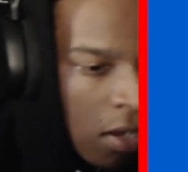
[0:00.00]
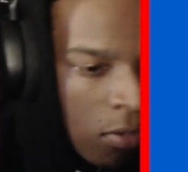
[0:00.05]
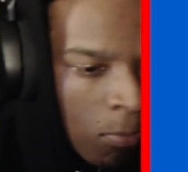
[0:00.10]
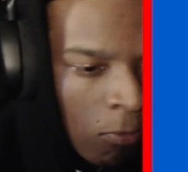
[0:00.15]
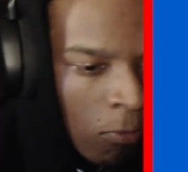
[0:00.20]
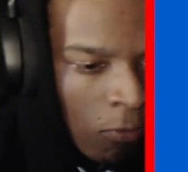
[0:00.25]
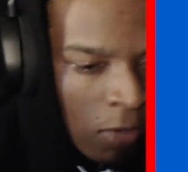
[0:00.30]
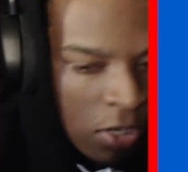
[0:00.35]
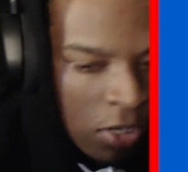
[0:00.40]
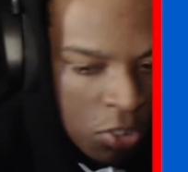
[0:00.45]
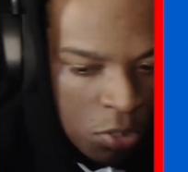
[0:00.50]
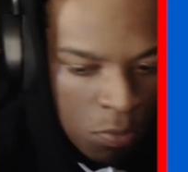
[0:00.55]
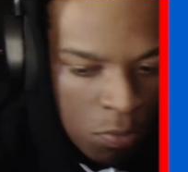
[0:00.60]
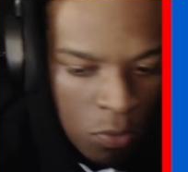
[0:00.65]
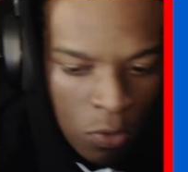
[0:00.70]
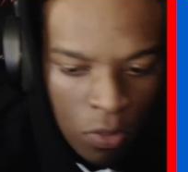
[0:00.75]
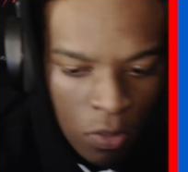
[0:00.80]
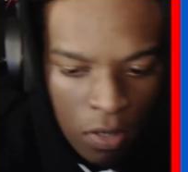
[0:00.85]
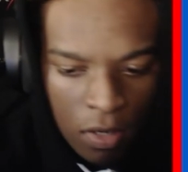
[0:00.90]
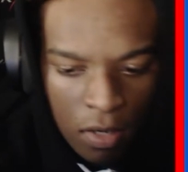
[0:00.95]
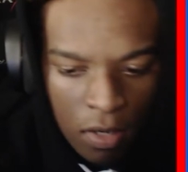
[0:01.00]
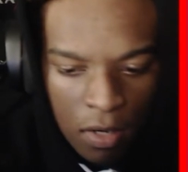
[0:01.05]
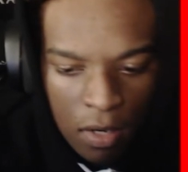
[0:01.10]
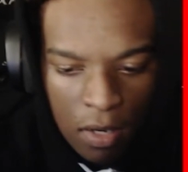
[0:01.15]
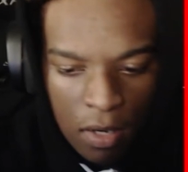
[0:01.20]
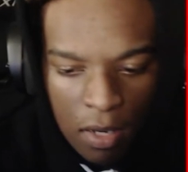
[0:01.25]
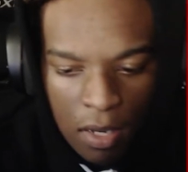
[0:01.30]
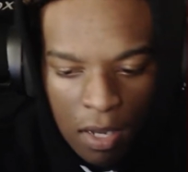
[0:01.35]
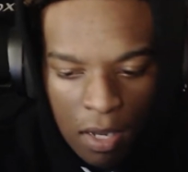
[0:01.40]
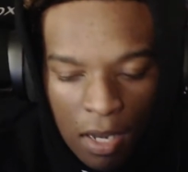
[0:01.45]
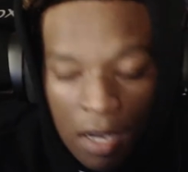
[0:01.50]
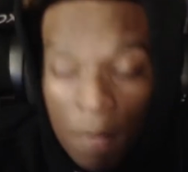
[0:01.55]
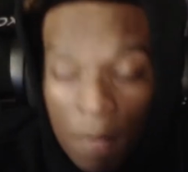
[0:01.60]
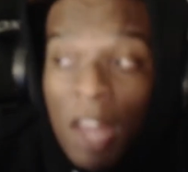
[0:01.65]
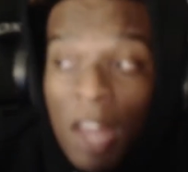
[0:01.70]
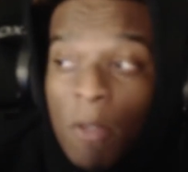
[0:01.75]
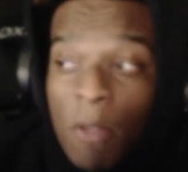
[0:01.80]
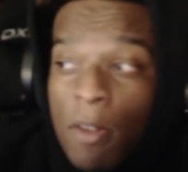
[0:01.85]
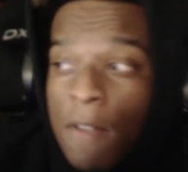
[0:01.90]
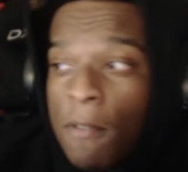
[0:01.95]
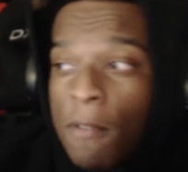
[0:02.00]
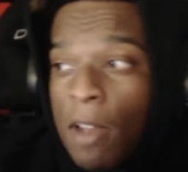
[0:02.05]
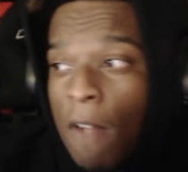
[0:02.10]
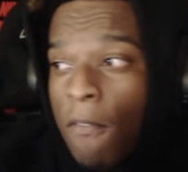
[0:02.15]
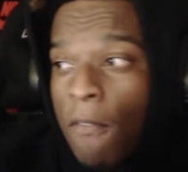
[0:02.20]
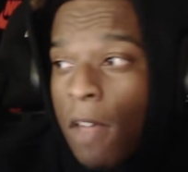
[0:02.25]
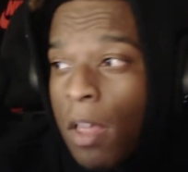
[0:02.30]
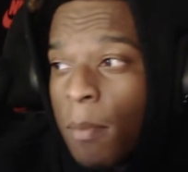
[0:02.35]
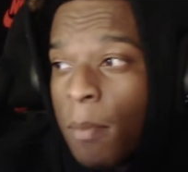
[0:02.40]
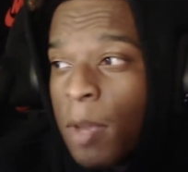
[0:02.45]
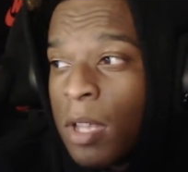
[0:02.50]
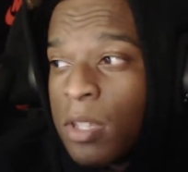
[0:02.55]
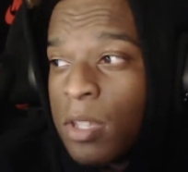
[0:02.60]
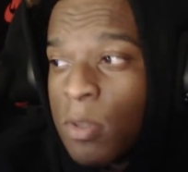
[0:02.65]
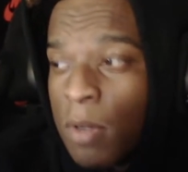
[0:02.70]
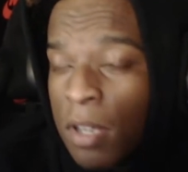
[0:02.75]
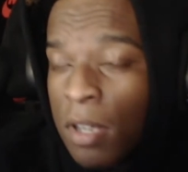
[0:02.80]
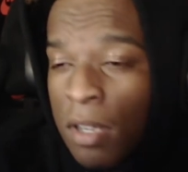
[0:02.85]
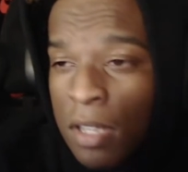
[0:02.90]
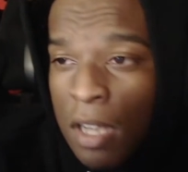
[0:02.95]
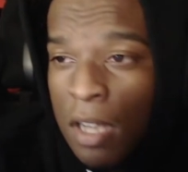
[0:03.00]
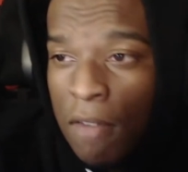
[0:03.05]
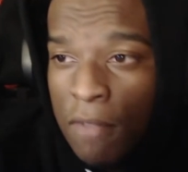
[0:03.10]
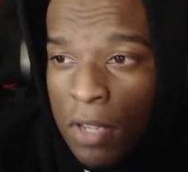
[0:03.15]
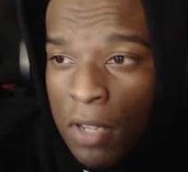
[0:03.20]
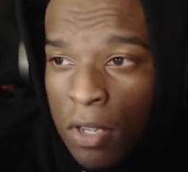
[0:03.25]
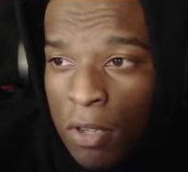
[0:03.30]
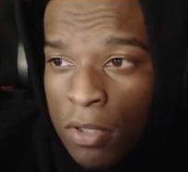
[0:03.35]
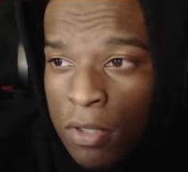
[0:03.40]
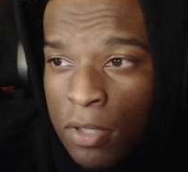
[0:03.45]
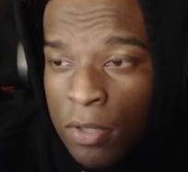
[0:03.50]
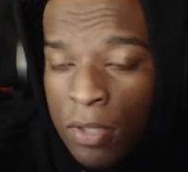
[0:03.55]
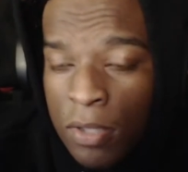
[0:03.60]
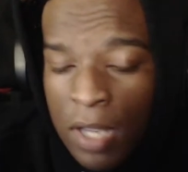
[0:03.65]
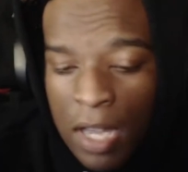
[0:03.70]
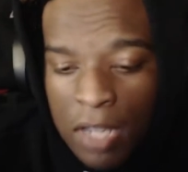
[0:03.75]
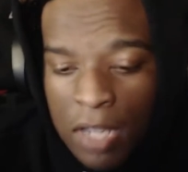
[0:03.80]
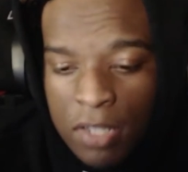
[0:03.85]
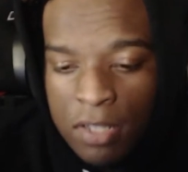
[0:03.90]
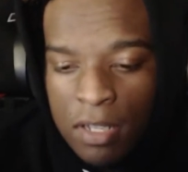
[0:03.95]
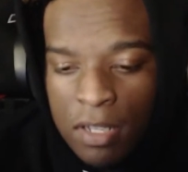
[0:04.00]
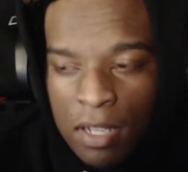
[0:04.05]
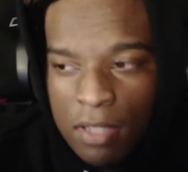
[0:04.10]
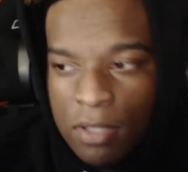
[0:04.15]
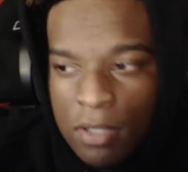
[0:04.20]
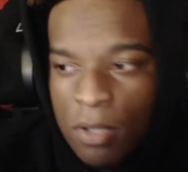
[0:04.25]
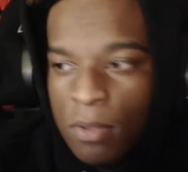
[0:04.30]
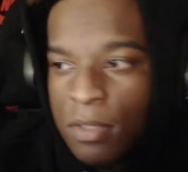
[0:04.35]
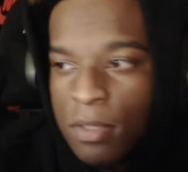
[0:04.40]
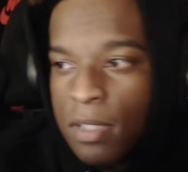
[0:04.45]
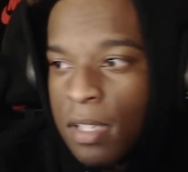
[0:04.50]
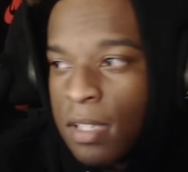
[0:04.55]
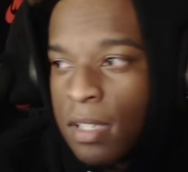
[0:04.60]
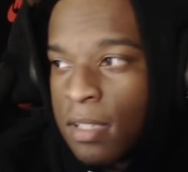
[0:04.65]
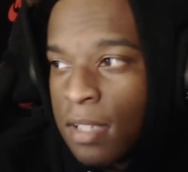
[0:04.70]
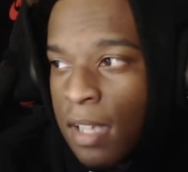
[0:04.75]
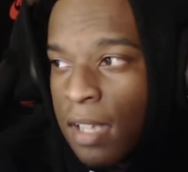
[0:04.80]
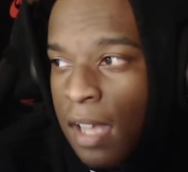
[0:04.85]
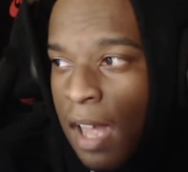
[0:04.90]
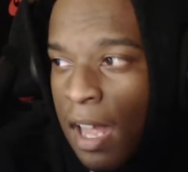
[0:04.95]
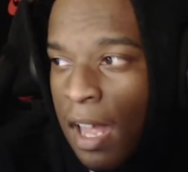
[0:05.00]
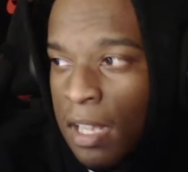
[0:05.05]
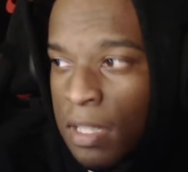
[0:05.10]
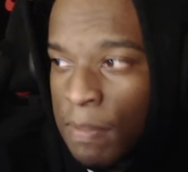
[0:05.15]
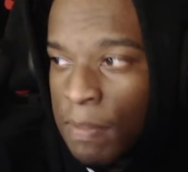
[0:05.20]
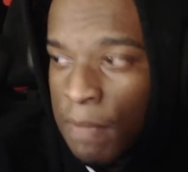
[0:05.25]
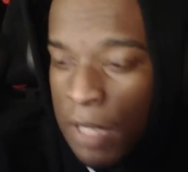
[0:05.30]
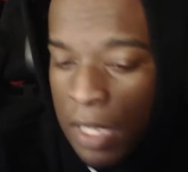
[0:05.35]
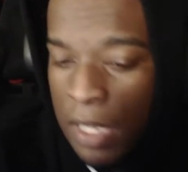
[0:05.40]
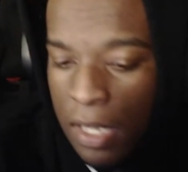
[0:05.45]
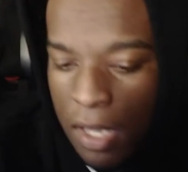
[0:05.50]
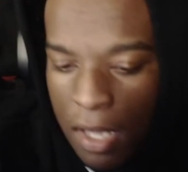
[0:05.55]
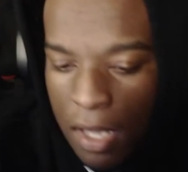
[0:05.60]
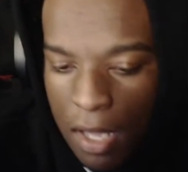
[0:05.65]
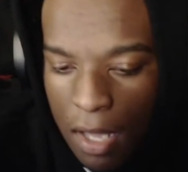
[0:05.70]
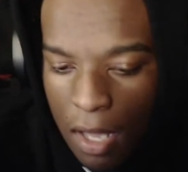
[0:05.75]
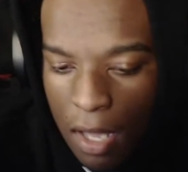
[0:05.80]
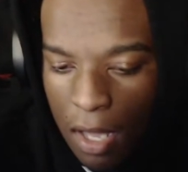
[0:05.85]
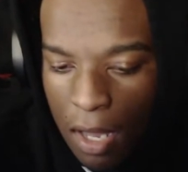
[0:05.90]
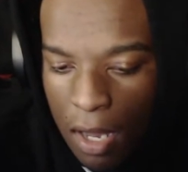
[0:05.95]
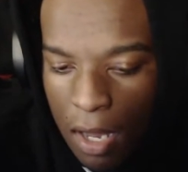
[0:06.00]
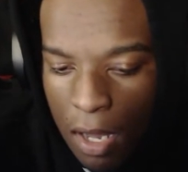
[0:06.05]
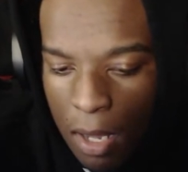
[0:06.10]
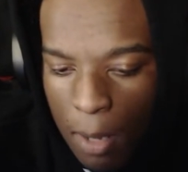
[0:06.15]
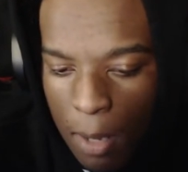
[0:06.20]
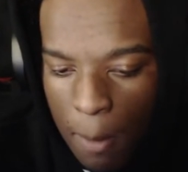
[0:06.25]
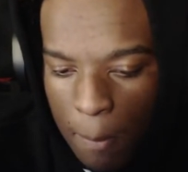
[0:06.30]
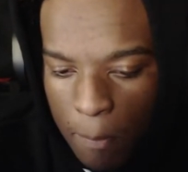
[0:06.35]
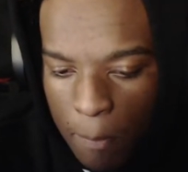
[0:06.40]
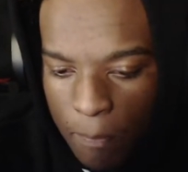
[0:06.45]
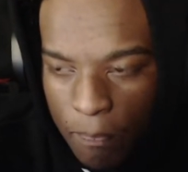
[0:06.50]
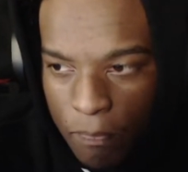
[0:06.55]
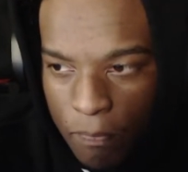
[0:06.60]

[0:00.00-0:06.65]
rushmore and by the way if you're not following me on twitter definitely go do that Ginato Sensei XV um,